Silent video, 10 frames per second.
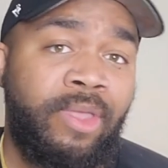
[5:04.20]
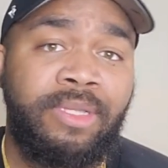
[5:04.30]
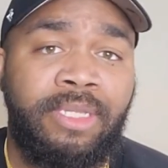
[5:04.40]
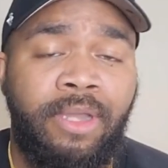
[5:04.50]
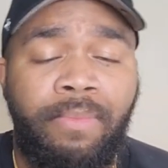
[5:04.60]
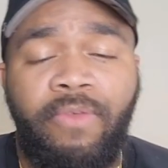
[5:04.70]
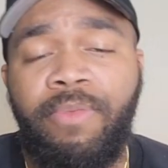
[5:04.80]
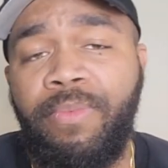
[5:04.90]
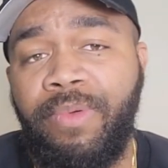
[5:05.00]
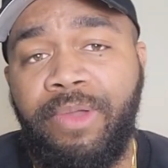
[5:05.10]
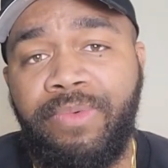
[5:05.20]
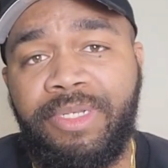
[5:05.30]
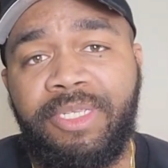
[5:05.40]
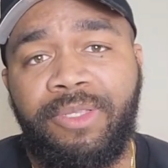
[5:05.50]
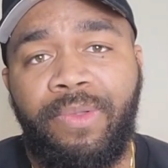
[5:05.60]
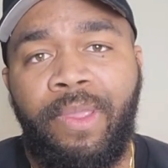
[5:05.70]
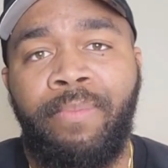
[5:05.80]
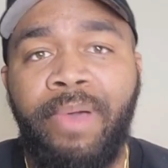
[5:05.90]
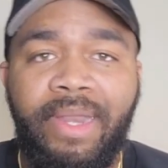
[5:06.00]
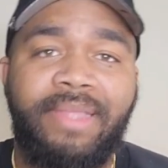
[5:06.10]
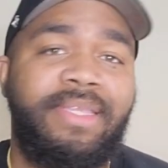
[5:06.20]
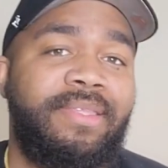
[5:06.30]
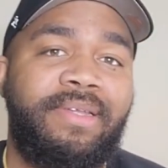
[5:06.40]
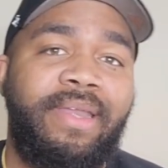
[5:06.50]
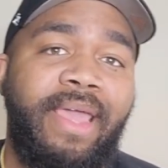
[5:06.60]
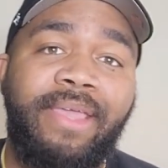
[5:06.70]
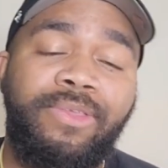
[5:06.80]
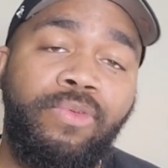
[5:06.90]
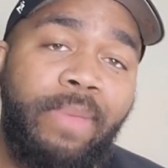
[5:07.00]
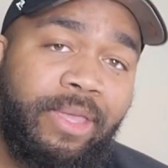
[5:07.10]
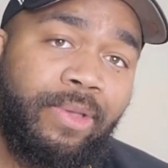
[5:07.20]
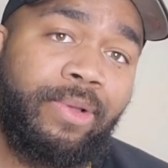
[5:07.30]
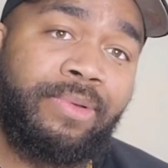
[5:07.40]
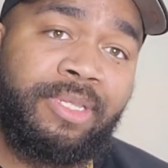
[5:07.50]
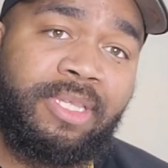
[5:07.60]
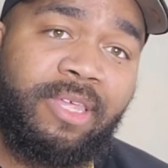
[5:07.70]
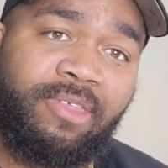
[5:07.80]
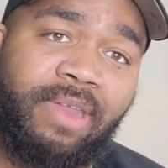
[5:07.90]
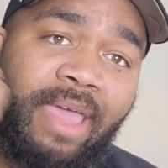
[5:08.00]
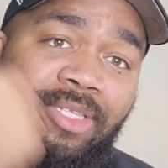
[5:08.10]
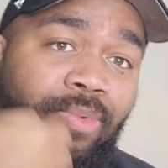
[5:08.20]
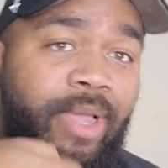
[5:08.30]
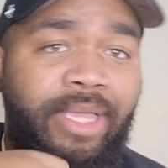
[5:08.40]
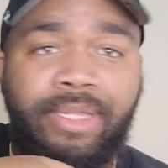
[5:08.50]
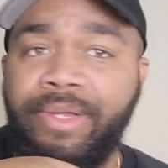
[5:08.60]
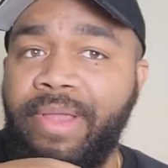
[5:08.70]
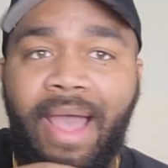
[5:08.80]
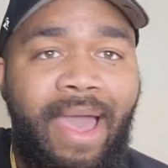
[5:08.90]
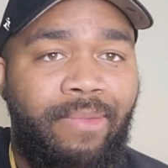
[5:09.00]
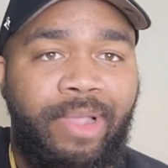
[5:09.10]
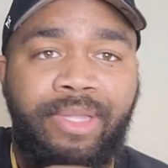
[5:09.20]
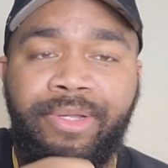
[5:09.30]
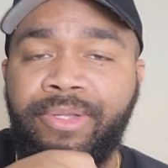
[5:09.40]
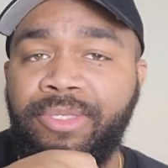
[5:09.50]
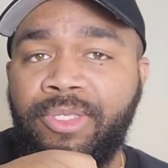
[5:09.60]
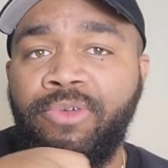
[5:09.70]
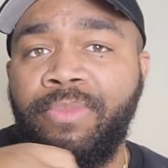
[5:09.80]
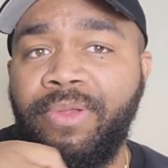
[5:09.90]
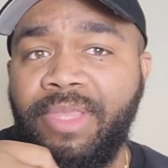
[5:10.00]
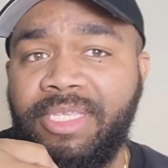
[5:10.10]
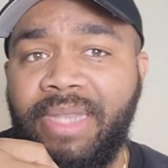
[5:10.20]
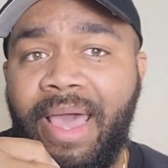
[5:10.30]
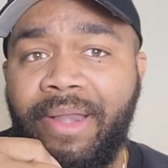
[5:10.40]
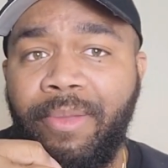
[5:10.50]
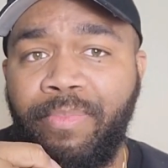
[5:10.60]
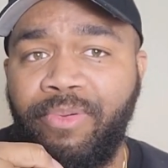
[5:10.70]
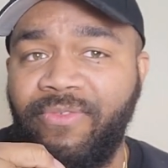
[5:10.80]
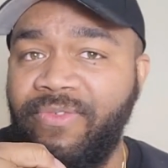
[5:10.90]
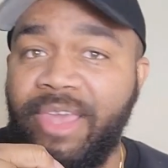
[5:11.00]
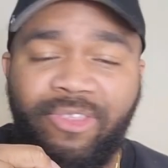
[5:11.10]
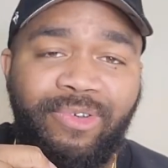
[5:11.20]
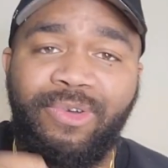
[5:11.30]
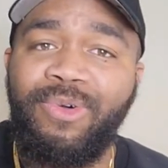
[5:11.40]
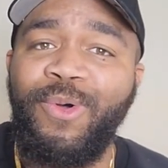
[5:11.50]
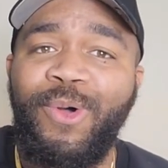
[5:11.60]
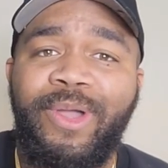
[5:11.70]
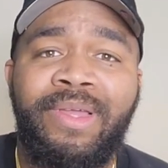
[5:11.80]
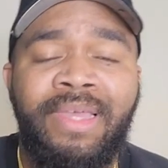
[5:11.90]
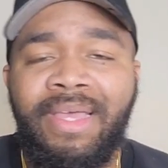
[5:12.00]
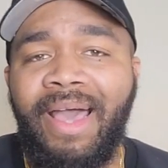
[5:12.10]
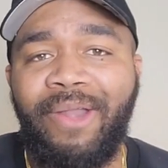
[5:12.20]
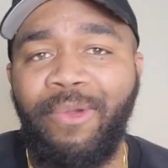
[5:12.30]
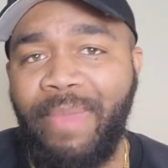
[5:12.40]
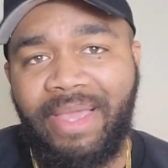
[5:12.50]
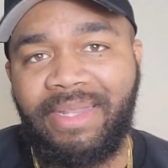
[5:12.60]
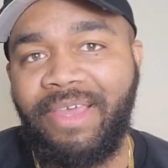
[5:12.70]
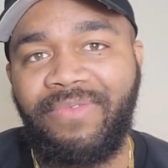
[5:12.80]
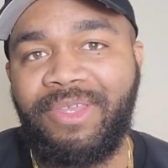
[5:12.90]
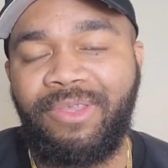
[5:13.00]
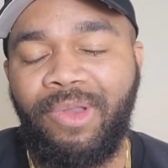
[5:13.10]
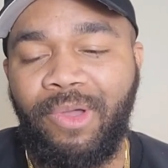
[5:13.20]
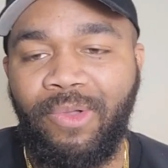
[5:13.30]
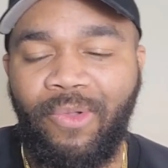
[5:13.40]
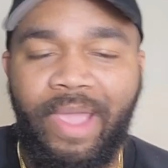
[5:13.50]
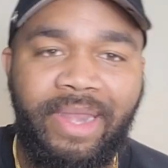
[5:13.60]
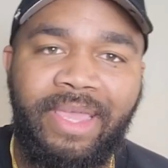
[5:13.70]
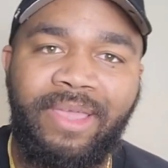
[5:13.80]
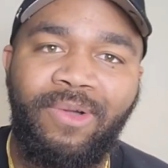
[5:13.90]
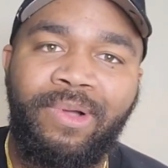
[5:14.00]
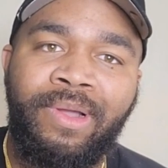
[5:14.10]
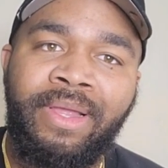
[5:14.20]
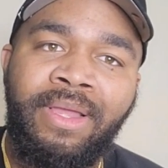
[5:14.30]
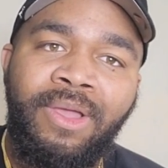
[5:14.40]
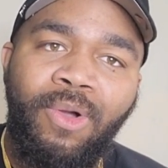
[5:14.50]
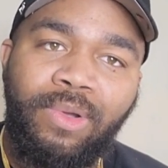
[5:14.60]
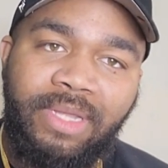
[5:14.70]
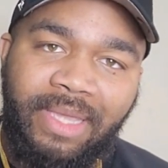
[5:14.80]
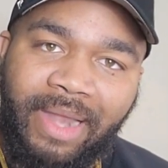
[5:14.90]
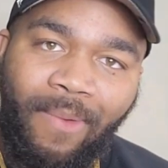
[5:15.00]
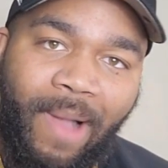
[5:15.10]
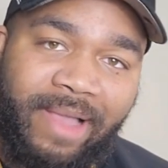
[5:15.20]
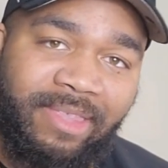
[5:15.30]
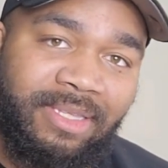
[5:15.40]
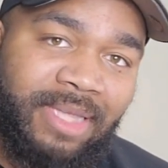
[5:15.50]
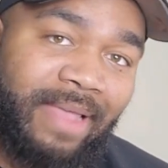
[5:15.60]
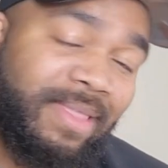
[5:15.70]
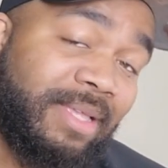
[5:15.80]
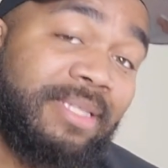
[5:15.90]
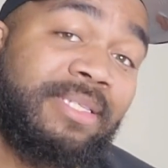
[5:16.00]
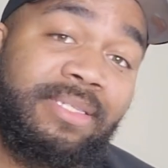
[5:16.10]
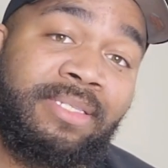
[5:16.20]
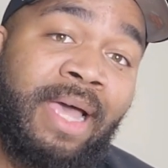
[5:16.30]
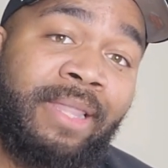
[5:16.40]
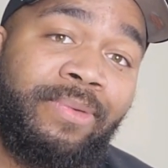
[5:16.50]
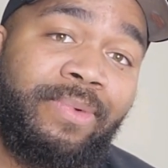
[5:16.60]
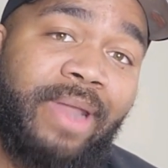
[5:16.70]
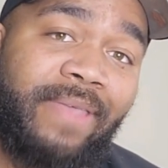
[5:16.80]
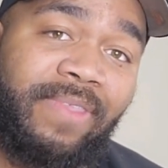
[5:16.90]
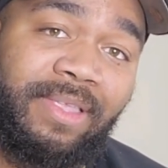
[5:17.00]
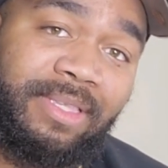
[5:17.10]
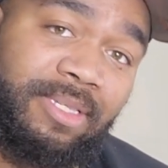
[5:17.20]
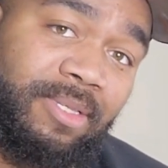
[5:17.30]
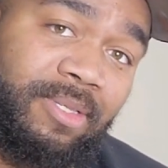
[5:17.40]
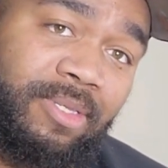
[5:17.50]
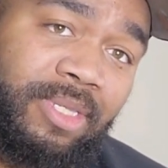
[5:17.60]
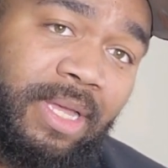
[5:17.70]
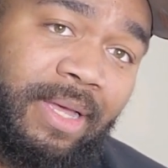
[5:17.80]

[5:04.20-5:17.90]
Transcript: there's a number of people that would disagree. But at the end of the day, you make your own decision. As a regular guy, regular consumer that's not a professional, or I don't make a living, you know, grading or looking at watches, I think this is a solid one. I think this is